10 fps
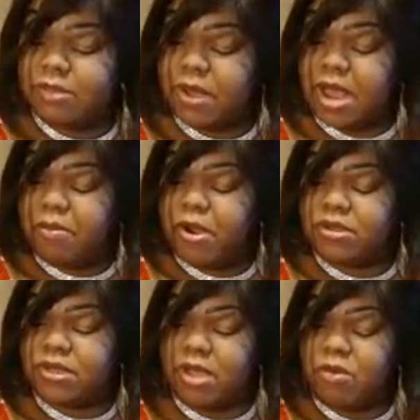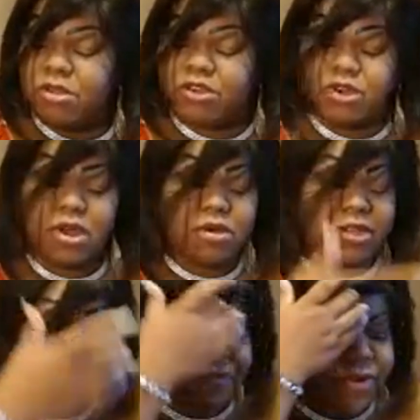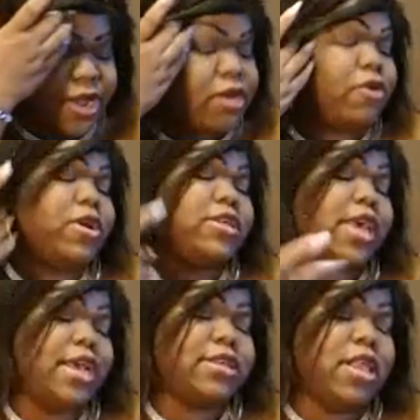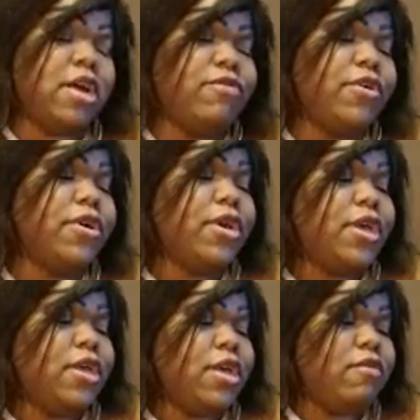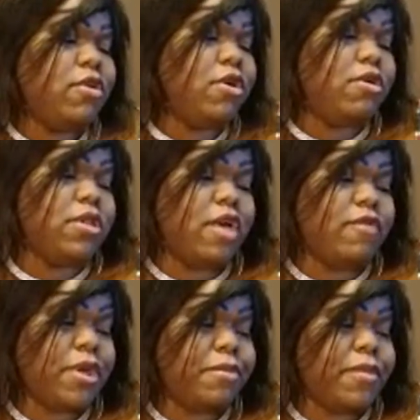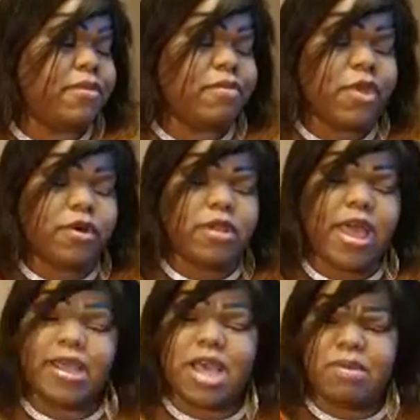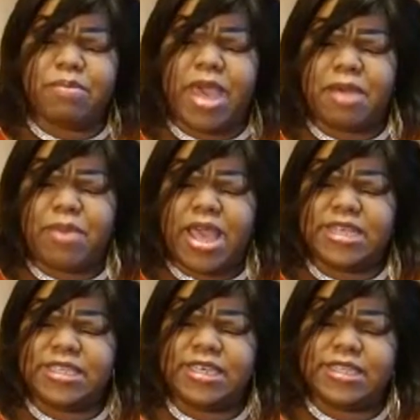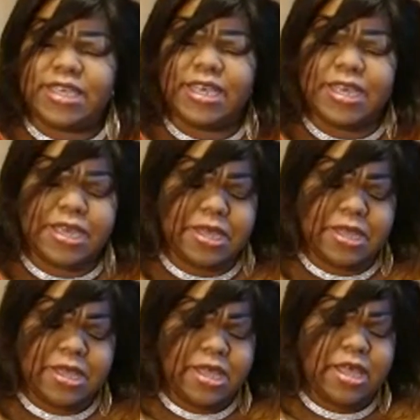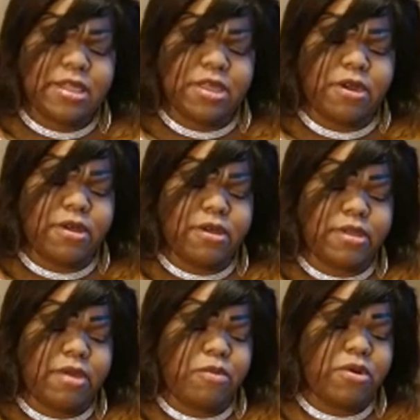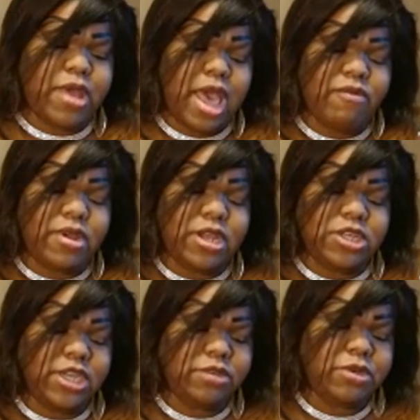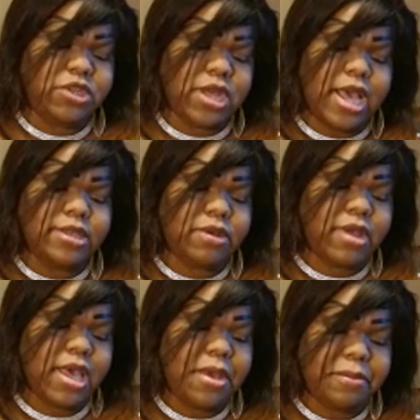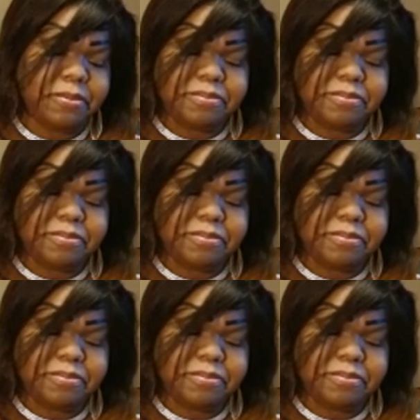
That's why that person, they want you to know, this friend or this ex-lover, even though you left them, they're like coming back, Pisces, and they want to have another chance with you guys, okay?